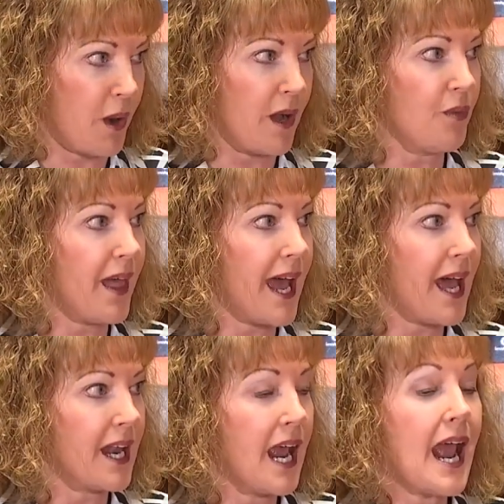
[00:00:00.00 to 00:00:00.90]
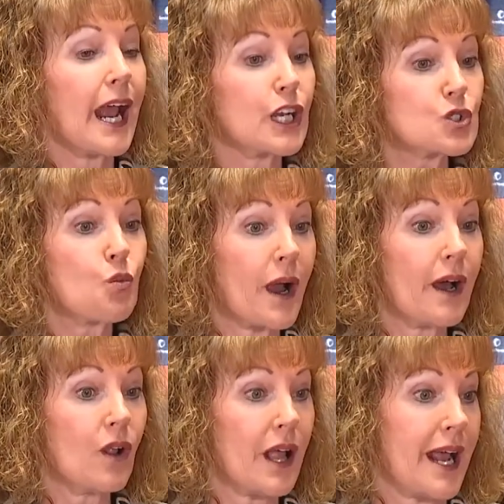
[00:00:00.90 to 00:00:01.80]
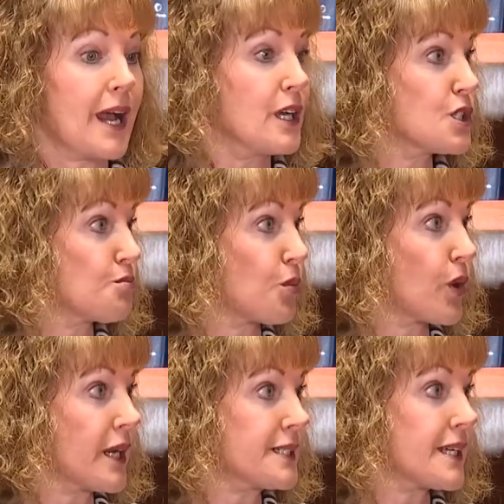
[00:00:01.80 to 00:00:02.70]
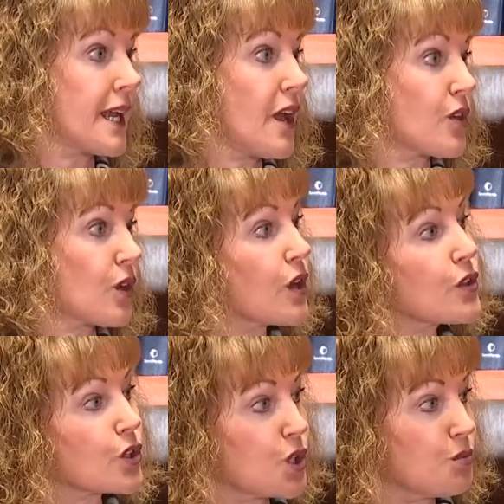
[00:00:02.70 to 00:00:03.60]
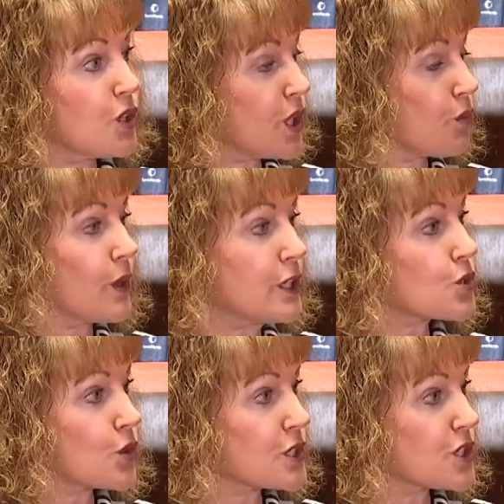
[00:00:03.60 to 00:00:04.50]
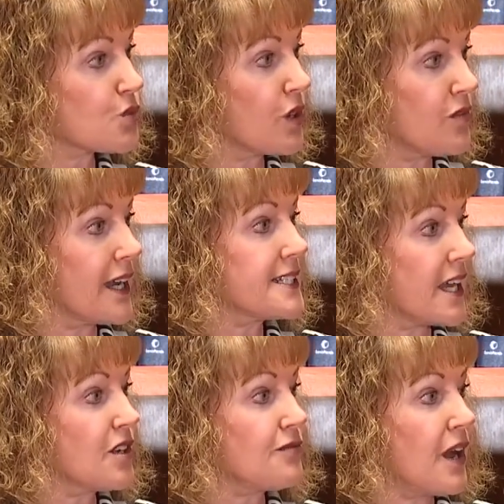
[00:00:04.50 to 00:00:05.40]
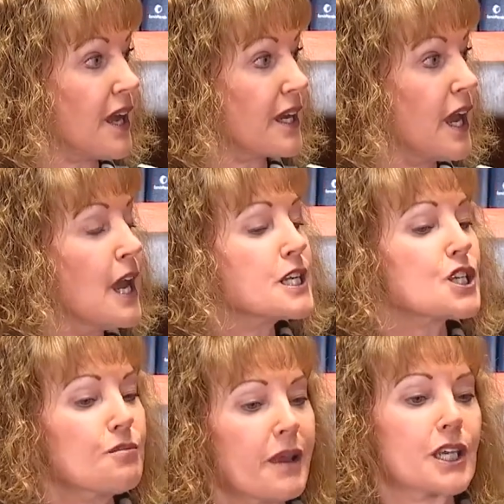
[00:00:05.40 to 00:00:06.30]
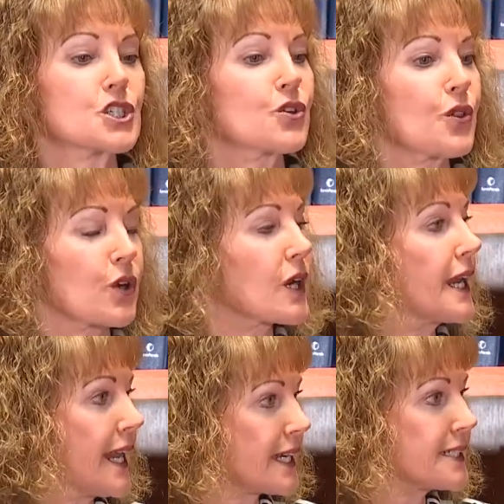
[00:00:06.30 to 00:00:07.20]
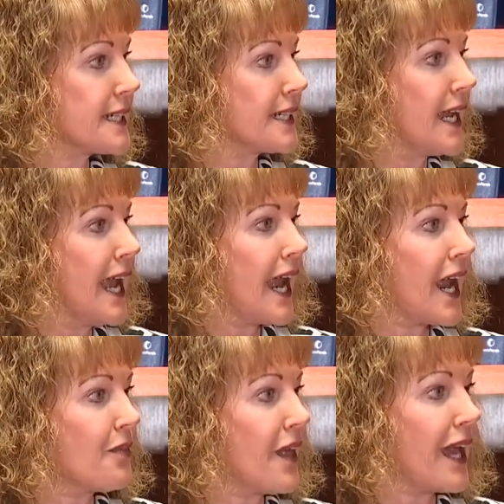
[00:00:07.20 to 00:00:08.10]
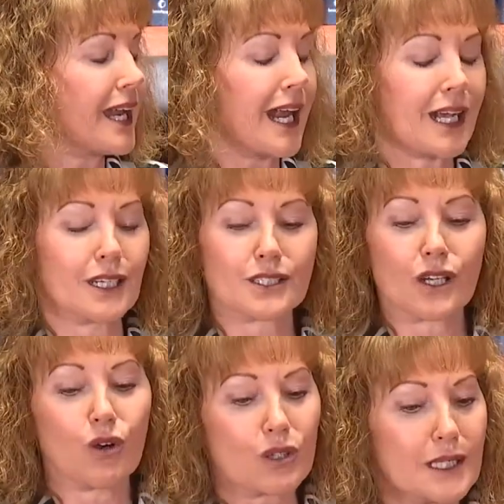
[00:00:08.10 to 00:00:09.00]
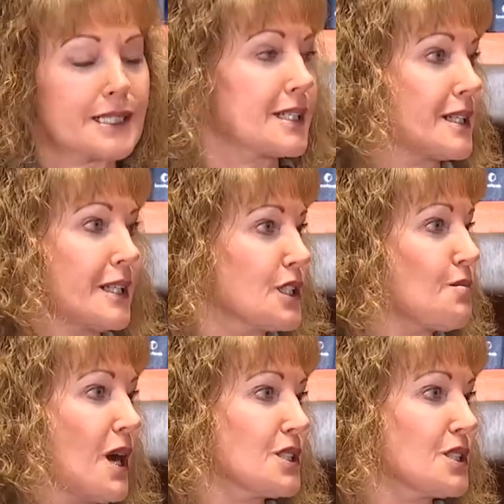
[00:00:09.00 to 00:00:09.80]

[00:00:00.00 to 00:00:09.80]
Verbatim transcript: around that, as well as bring together other community resources we've identified yep. to make sure they're connected and that as holistically as